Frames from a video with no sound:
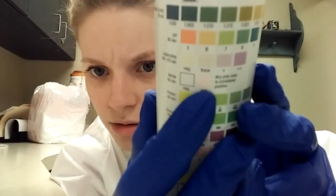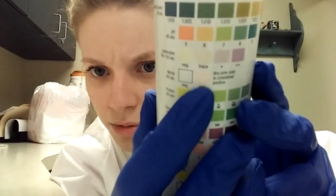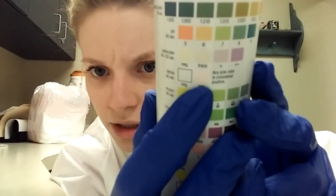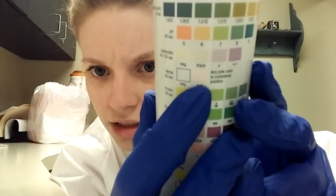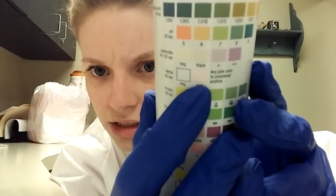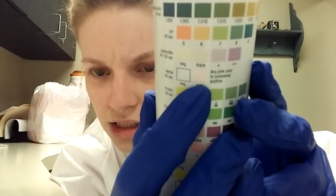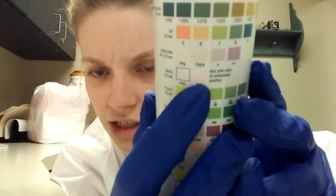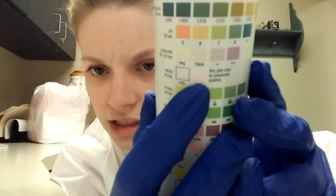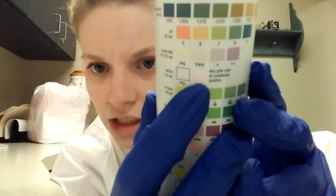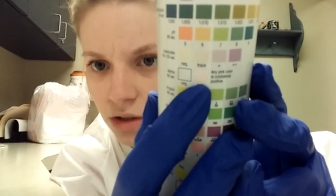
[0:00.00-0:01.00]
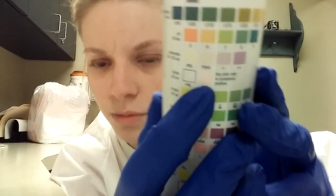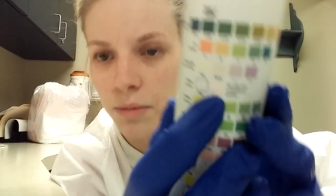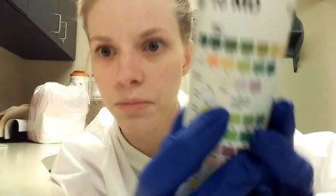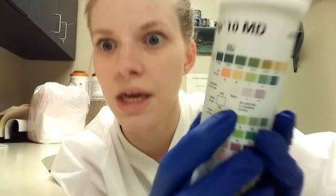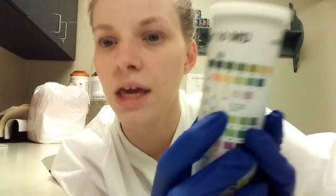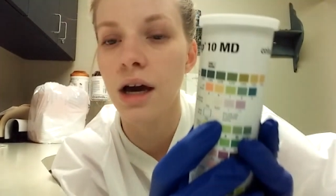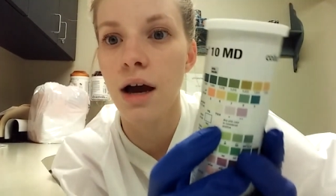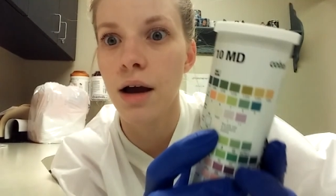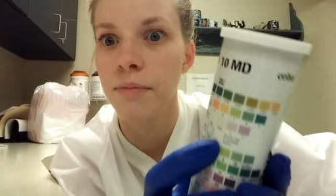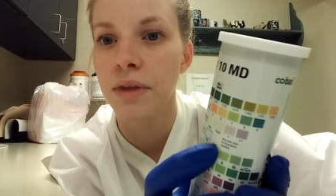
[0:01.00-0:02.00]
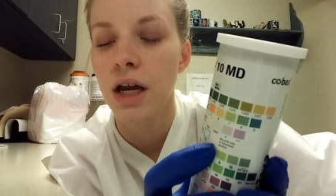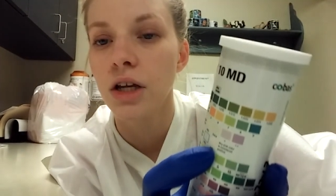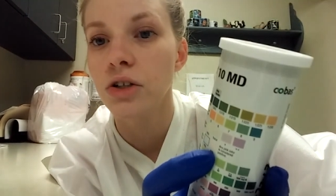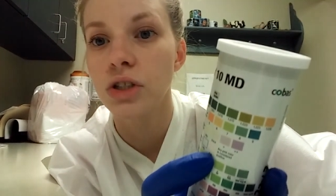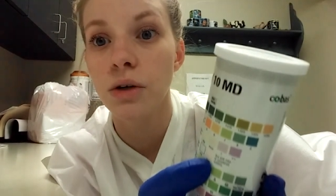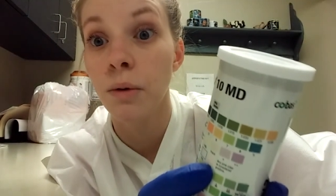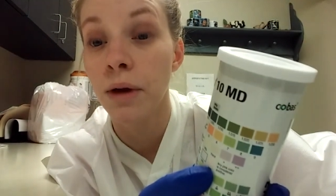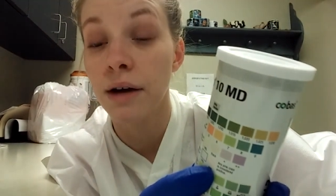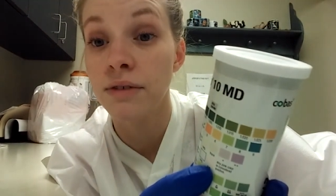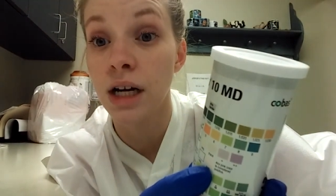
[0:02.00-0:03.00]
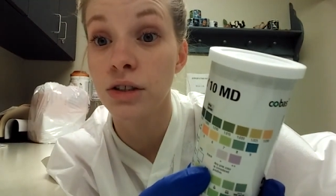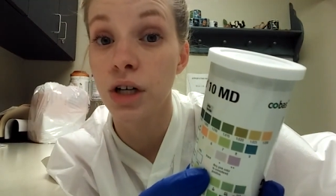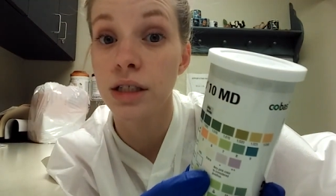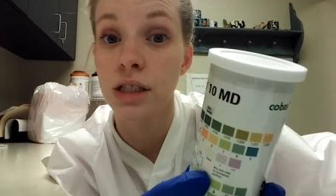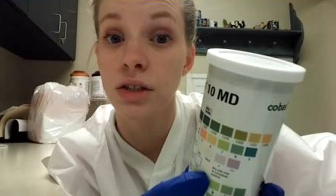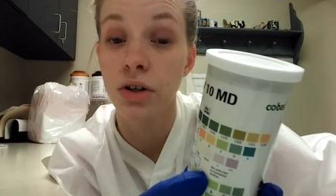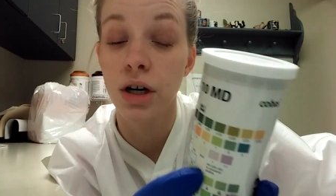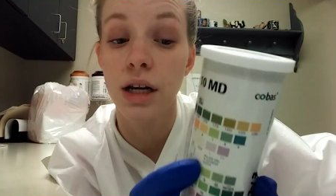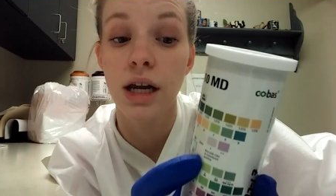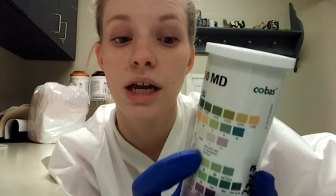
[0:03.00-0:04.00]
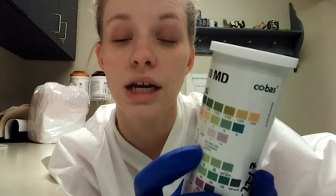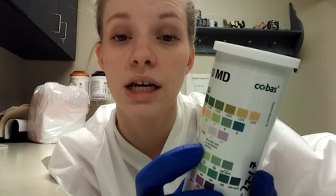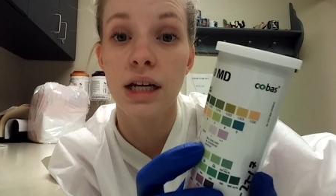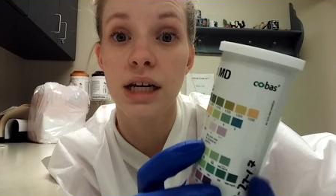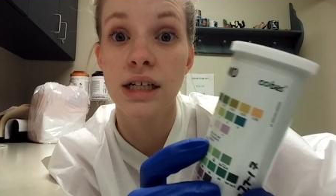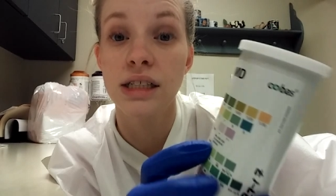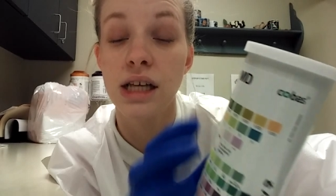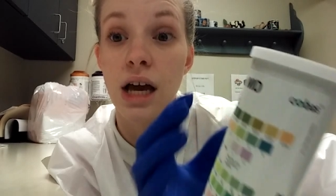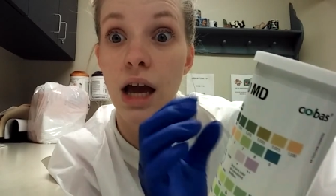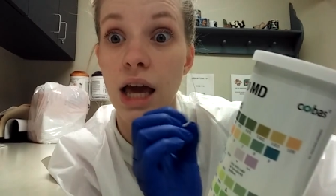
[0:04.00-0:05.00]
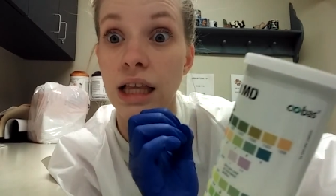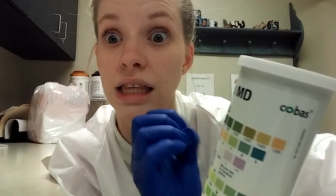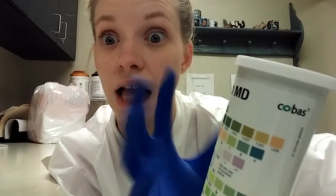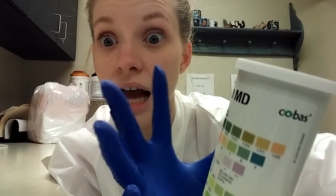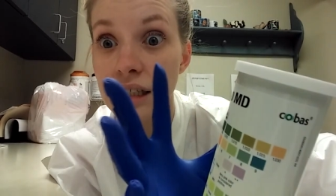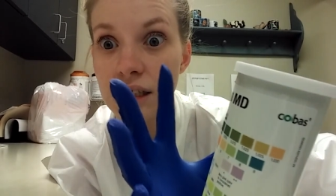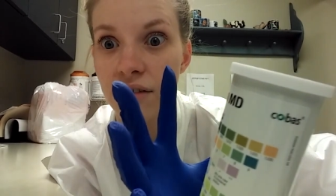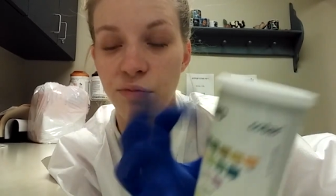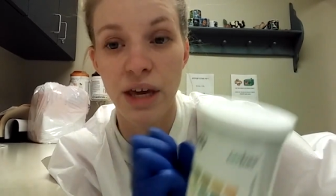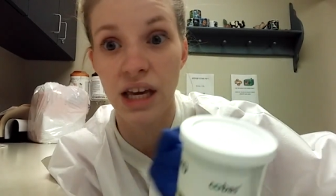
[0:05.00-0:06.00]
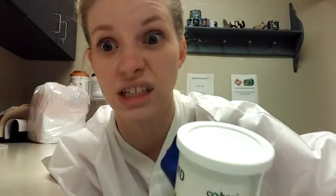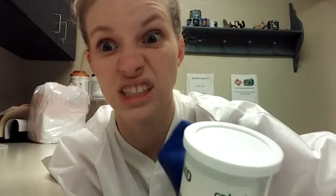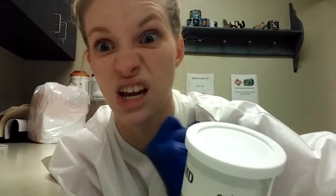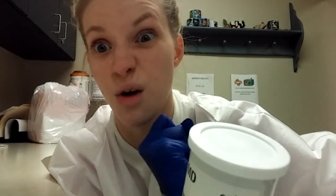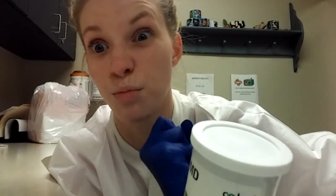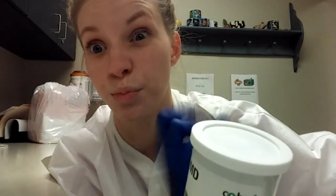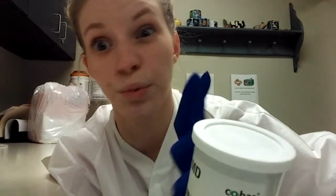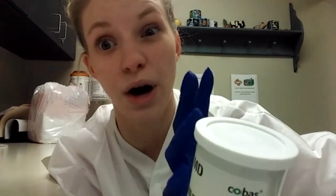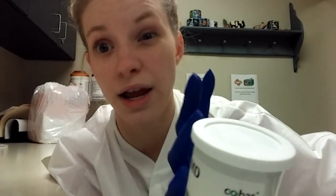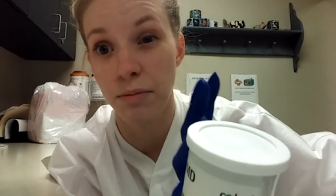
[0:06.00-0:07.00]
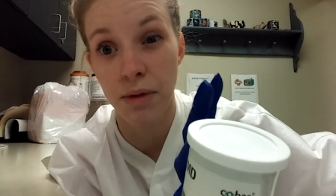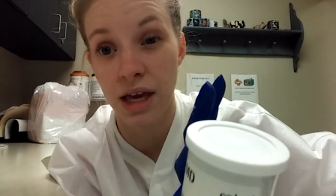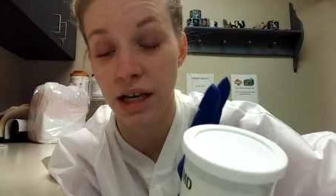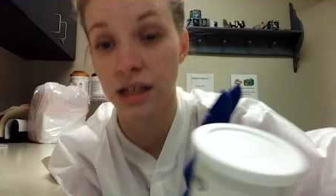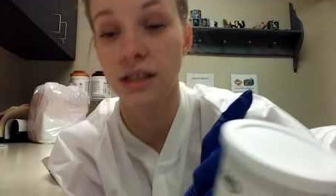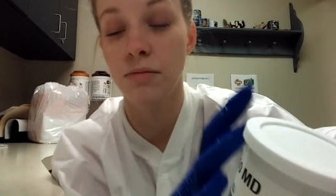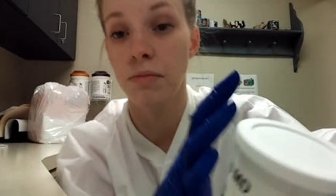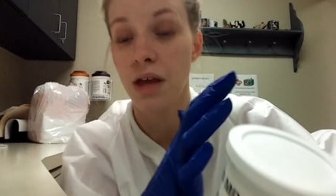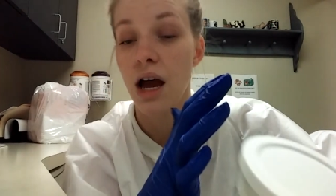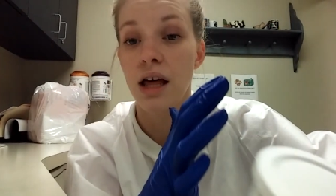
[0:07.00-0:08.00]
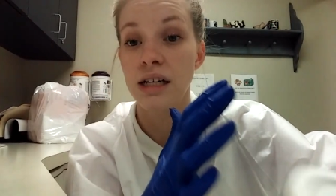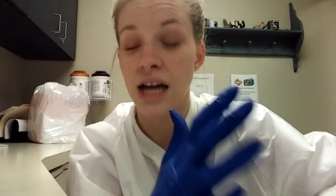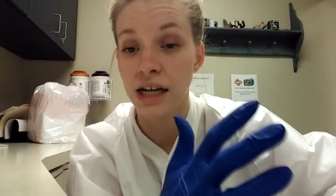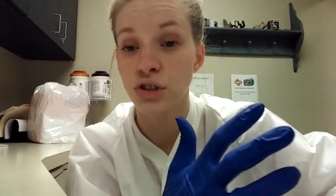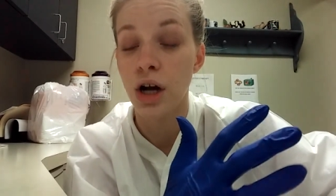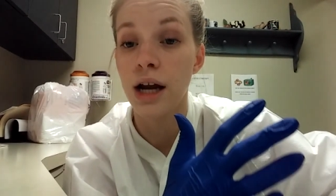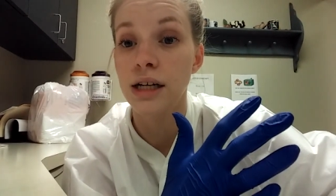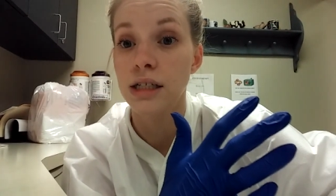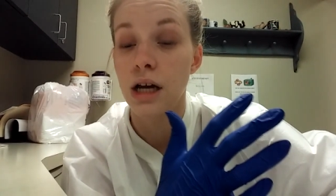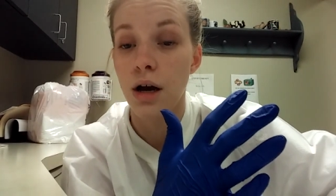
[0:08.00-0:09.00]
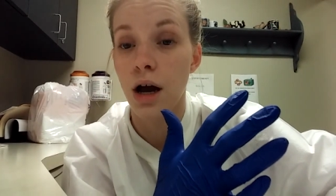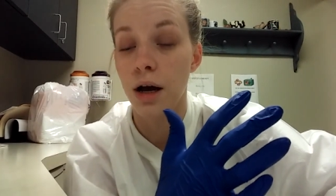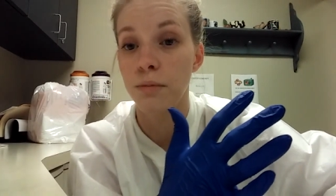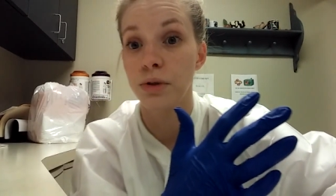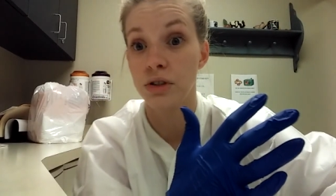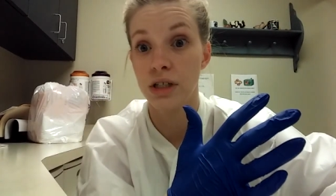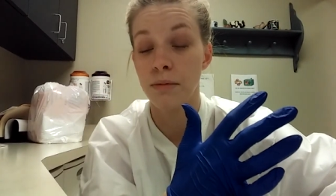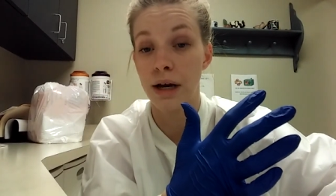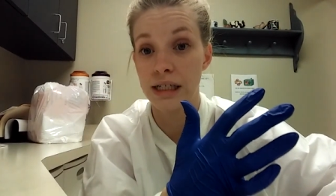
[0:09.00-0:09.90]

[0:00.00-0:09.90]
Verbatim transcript: barely tell it's a little bit pink. Um, usually when we have nitrites in urine, it is a lot of pink. It's like a bright pink because nitrite um, producing